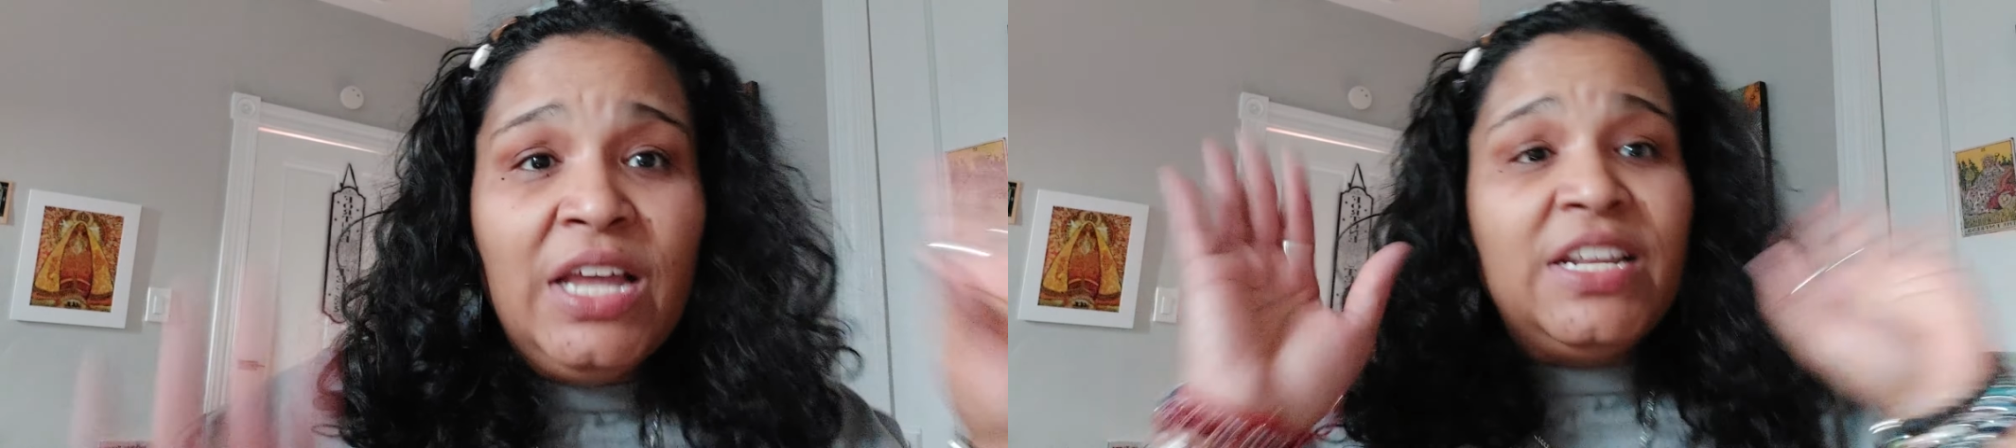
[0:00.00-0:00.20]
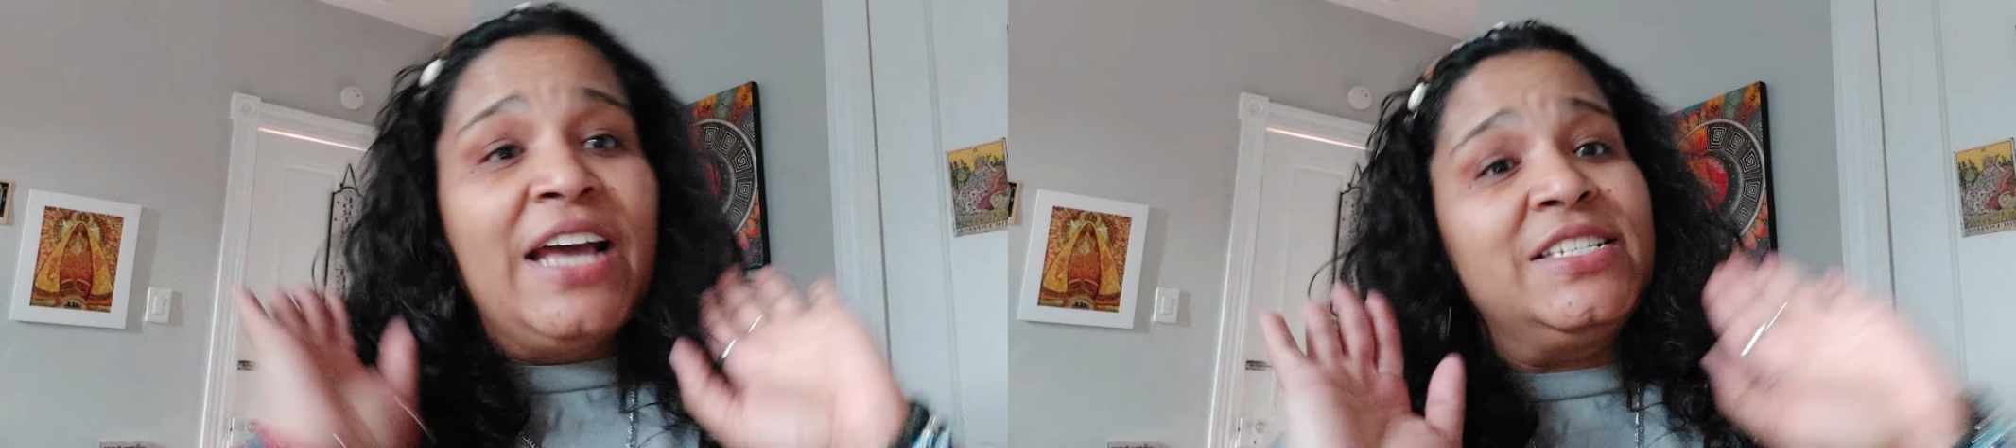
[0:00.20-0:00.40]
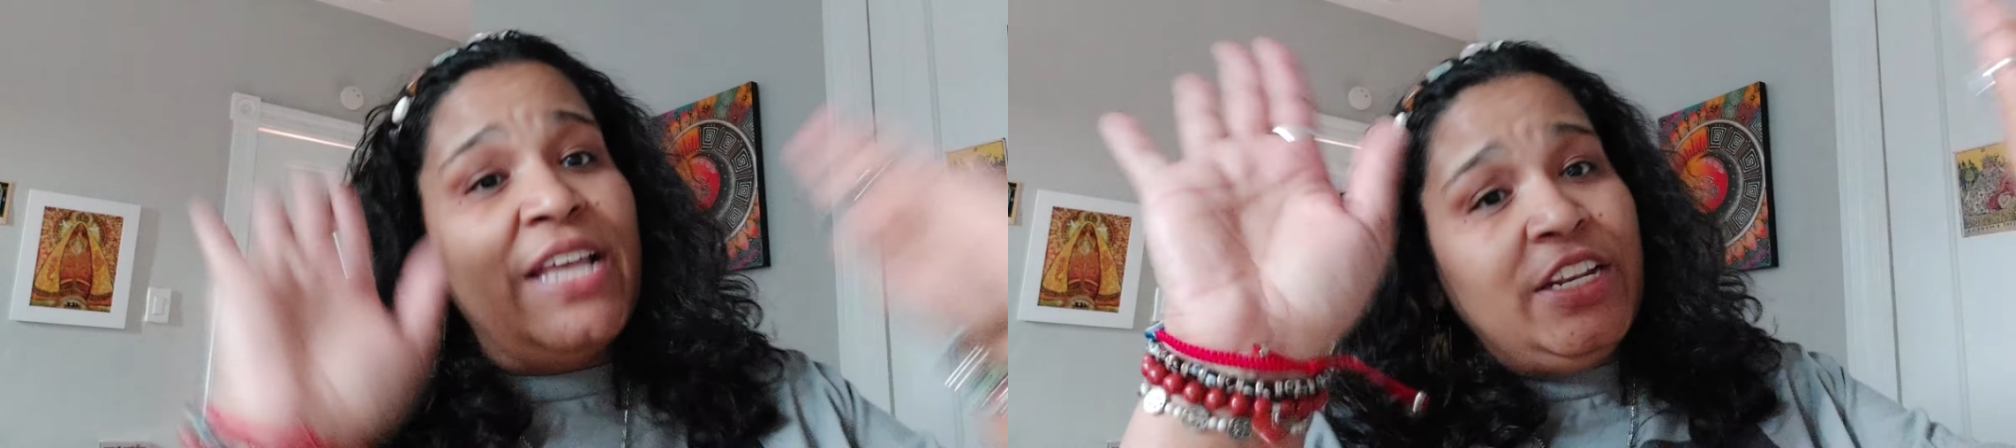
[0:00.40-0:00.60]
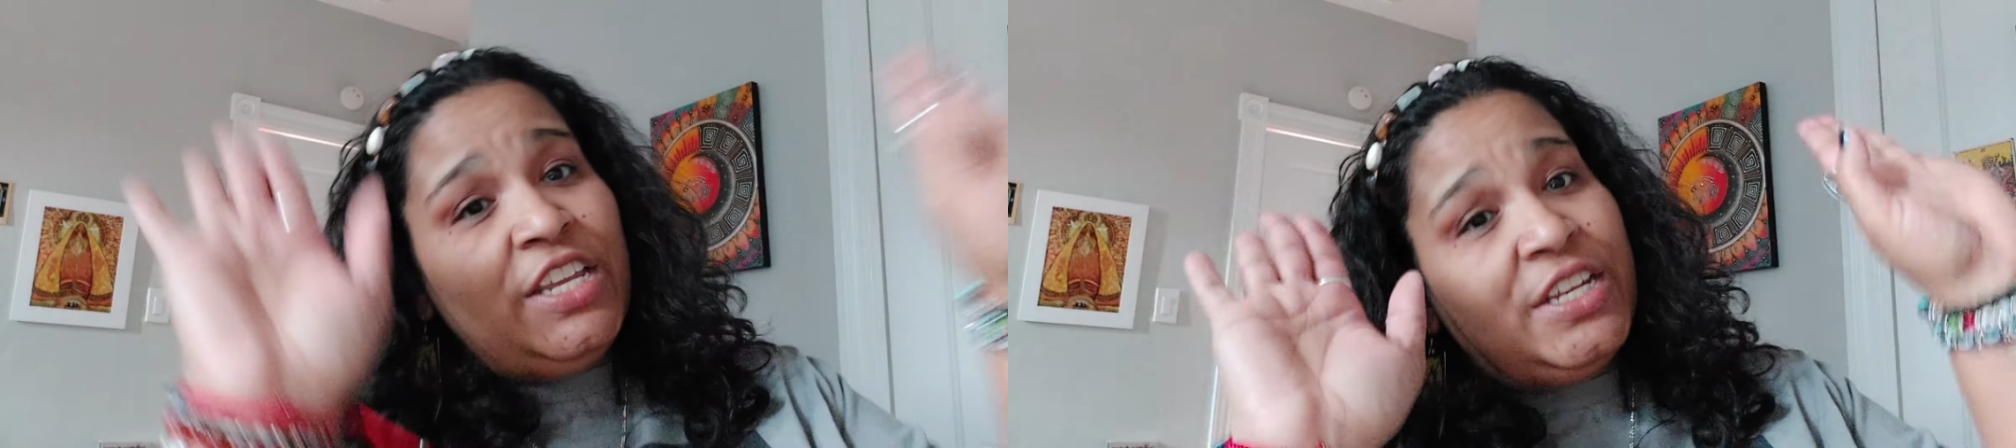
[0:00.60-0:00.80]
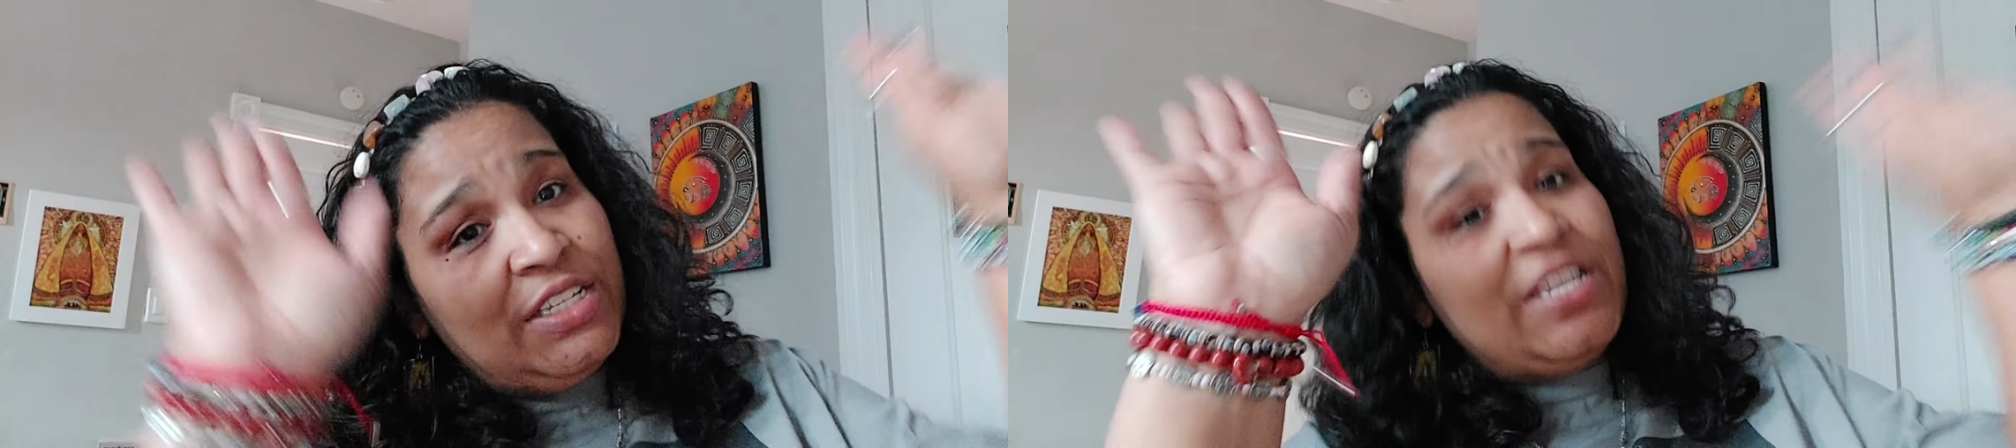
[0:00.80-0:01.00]
not
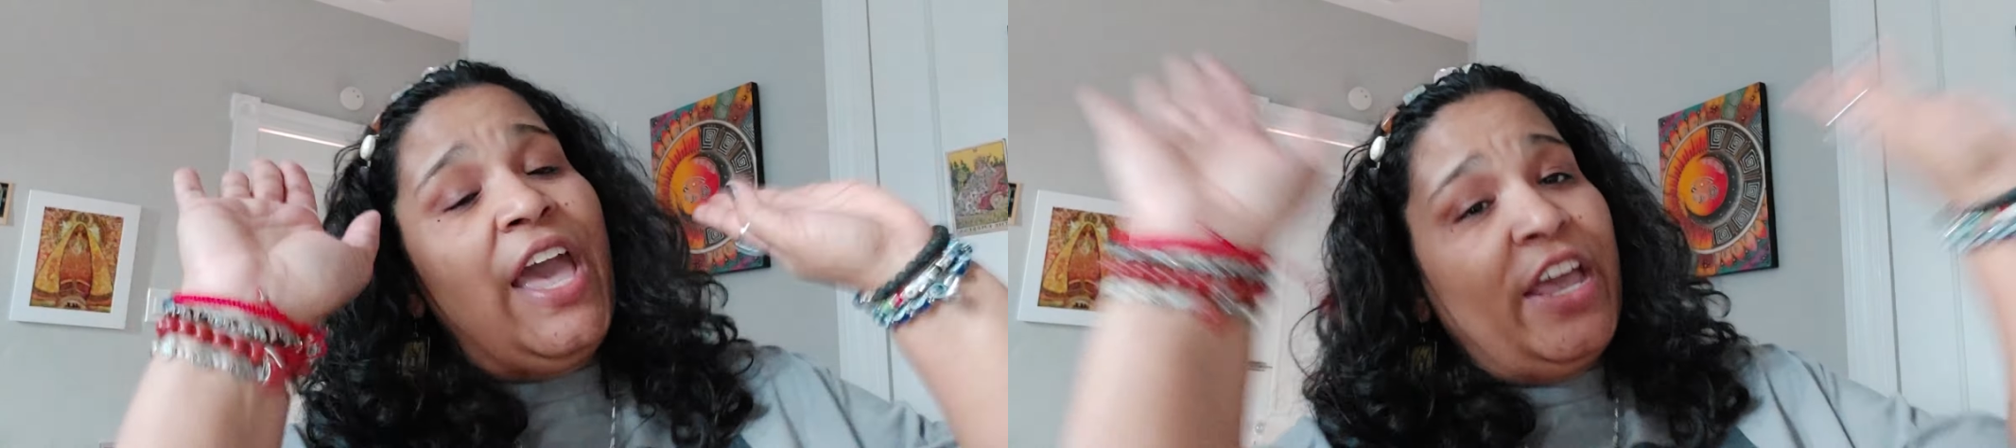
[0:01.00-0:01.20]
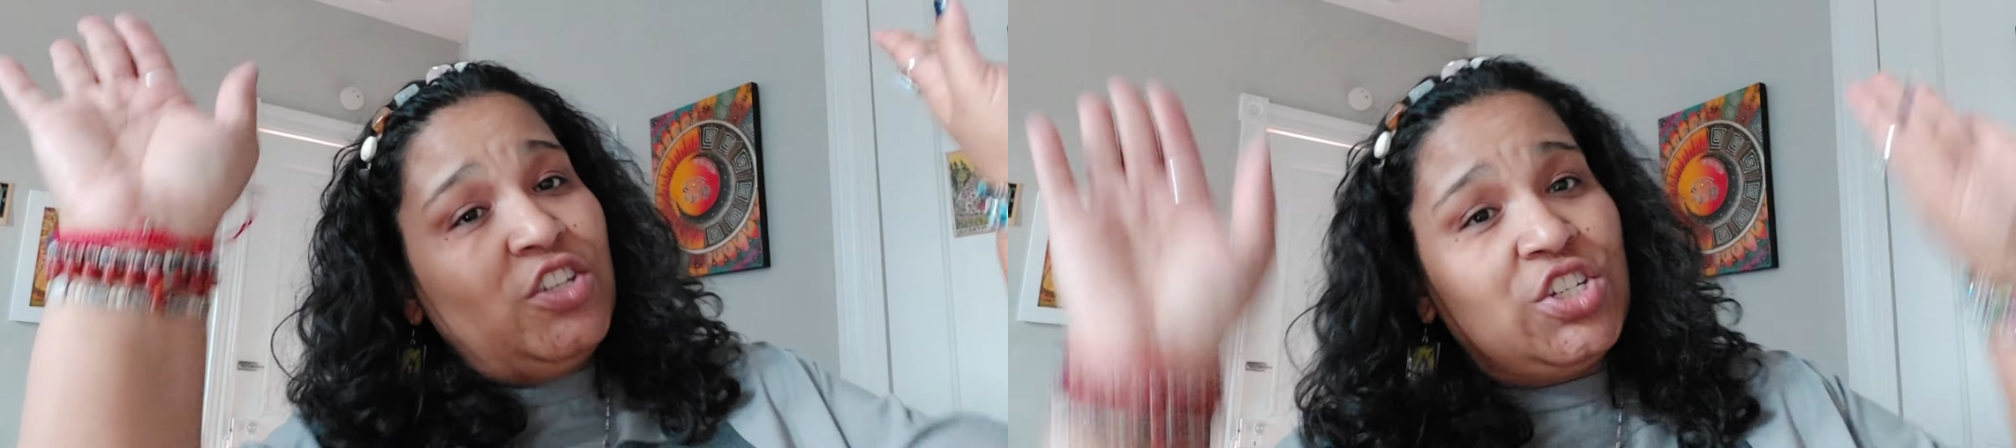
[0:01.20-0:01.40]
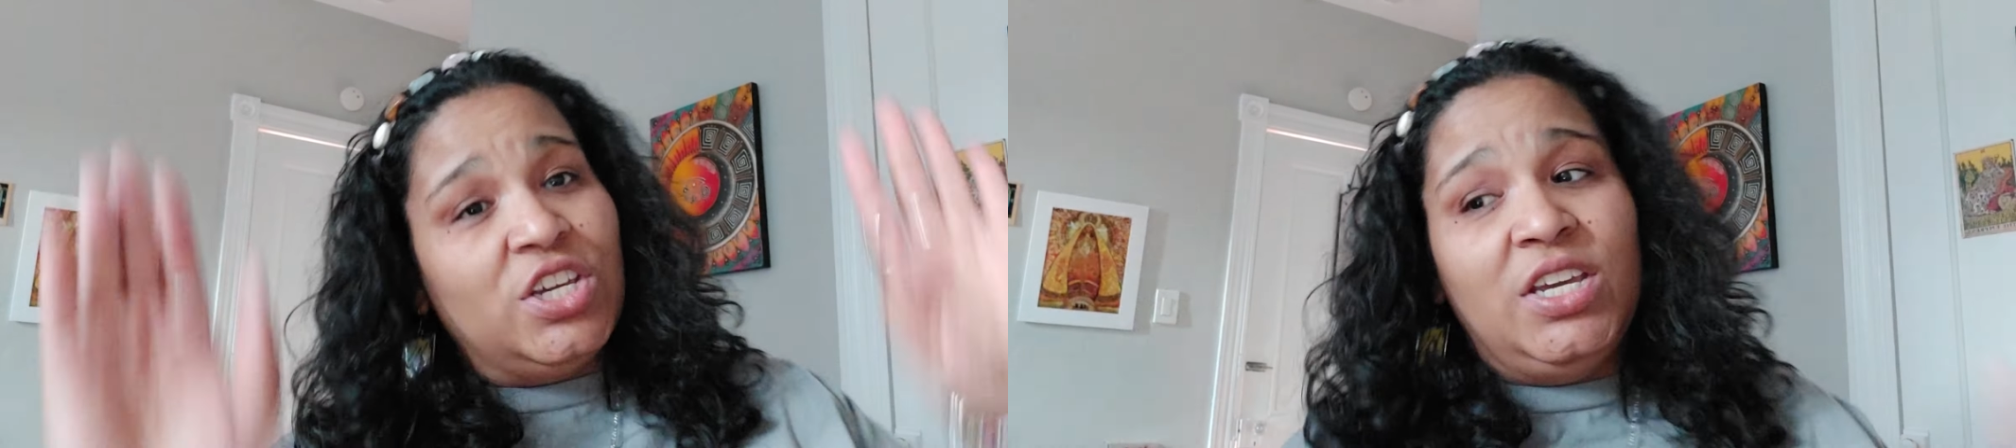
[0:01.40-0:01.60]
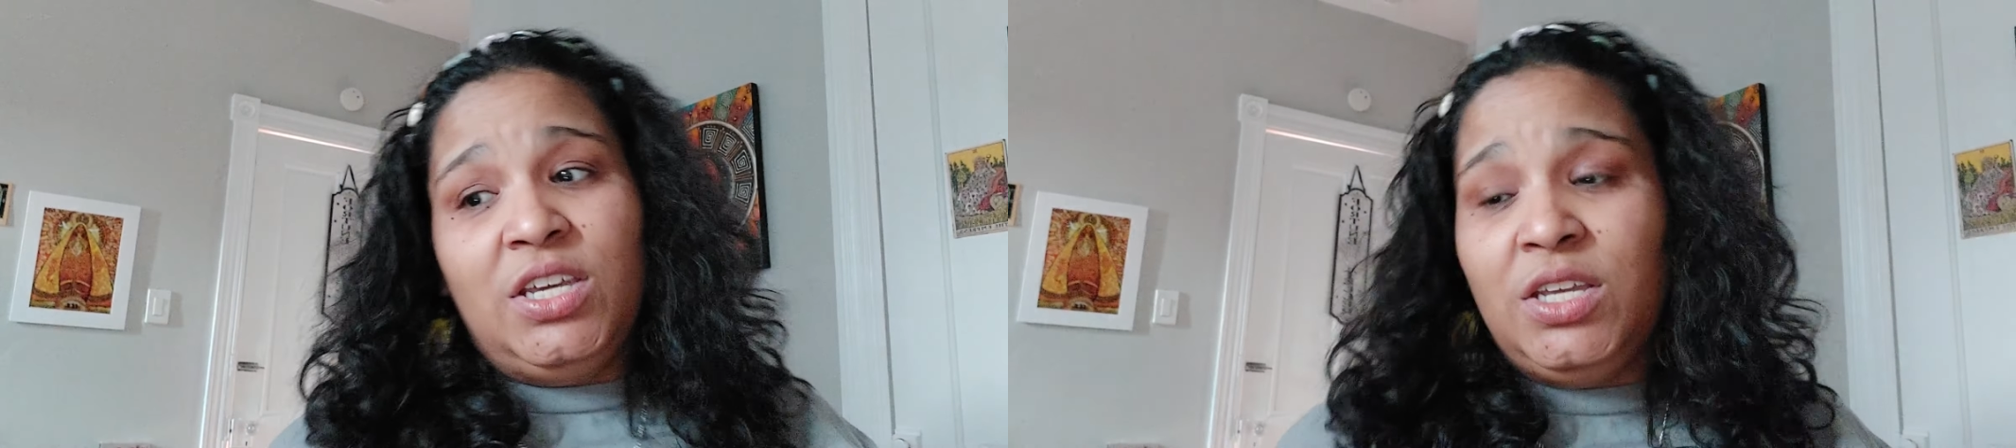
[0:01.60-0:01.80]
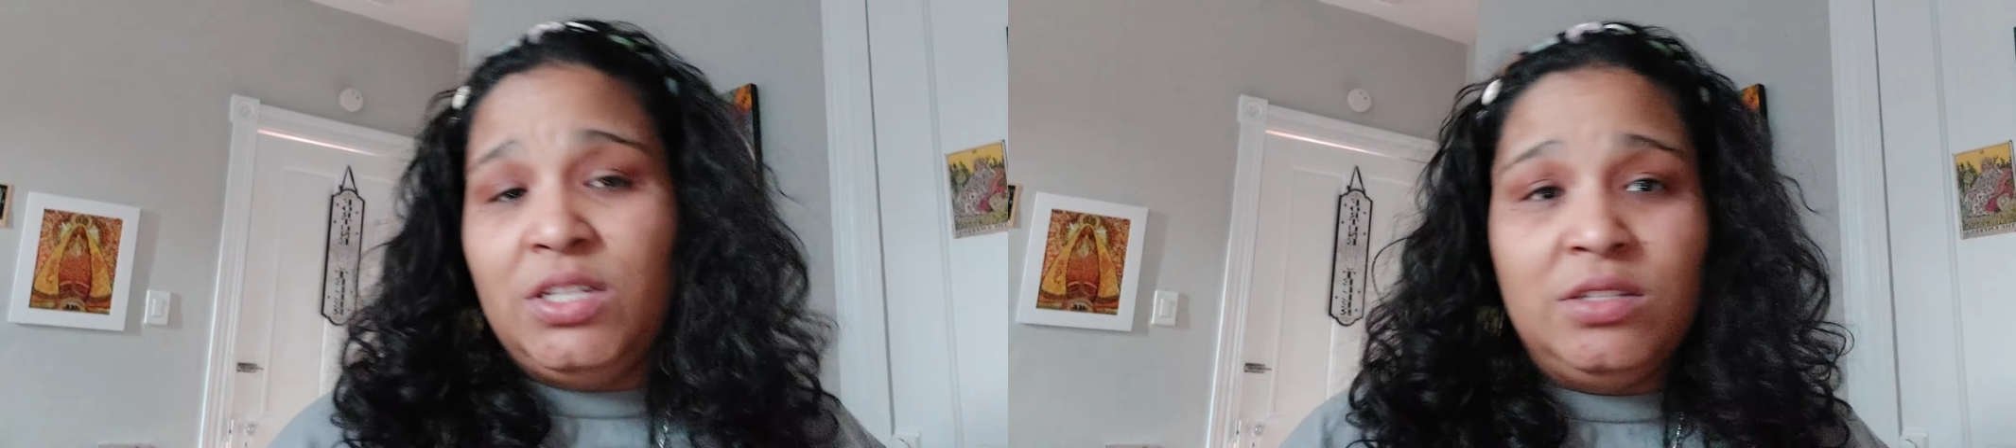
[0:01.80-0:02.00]
sending
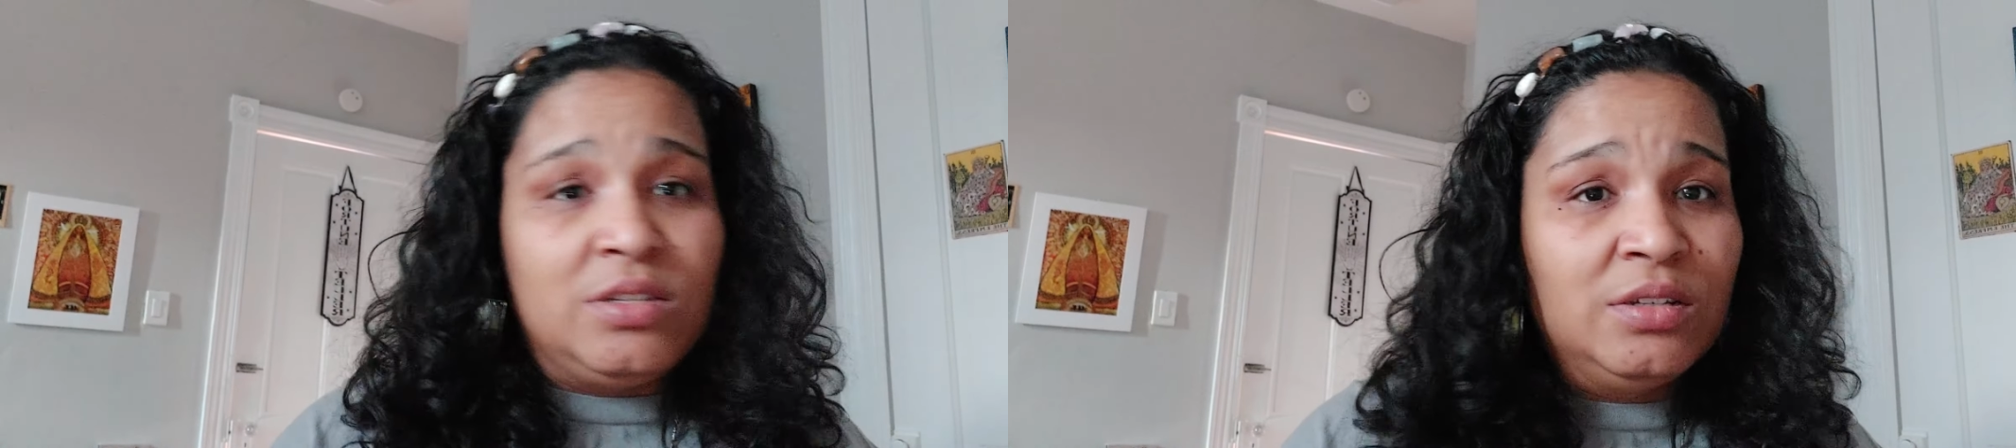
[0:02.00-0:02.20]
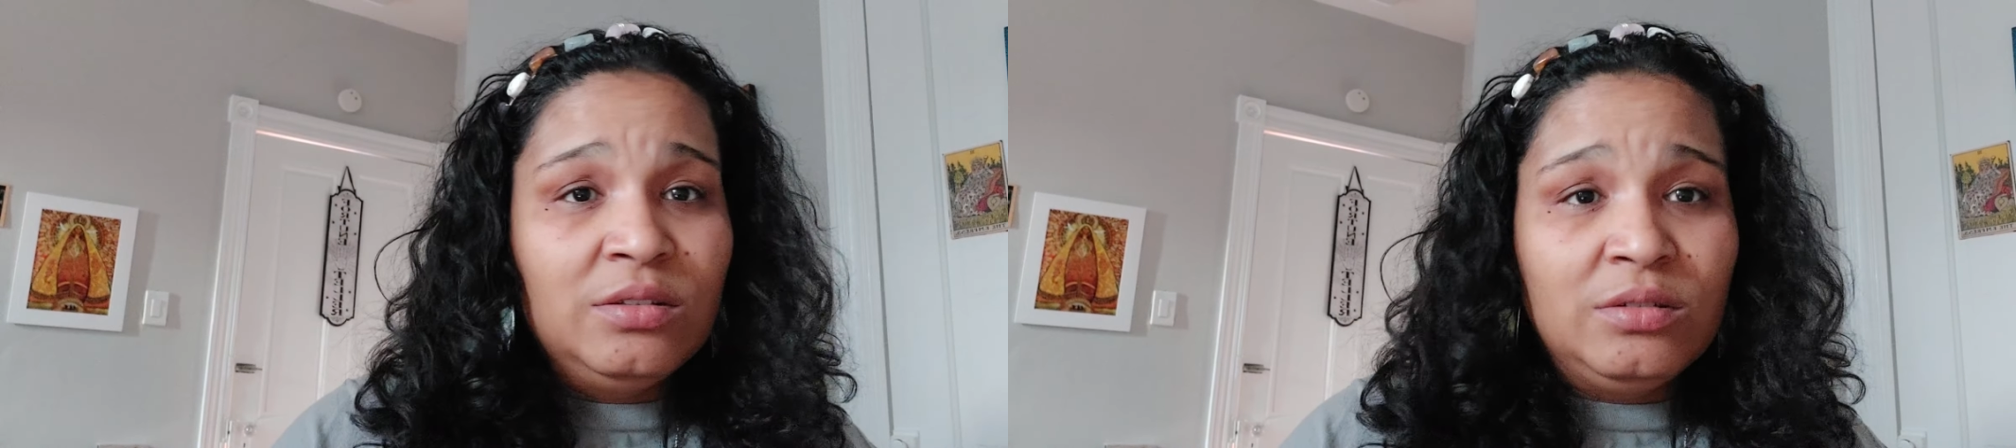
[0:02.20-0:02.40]
intentions,